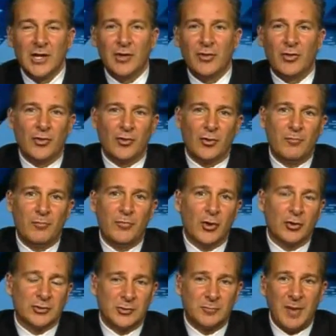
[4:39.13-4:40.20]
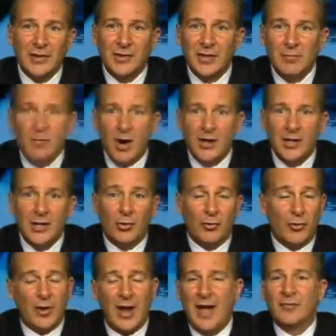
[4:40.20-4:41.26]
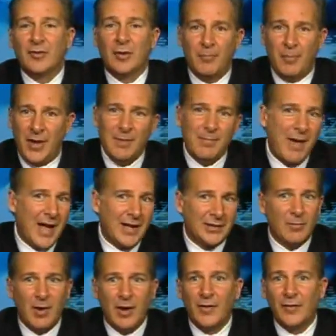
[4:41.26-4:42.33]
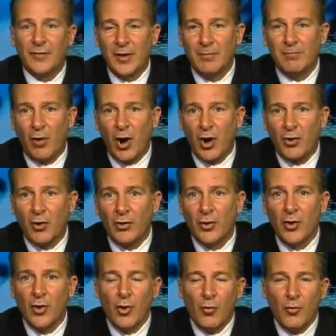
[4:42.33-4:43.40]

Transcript: Either they're spending money or they're having to pay back the money that they borrowed.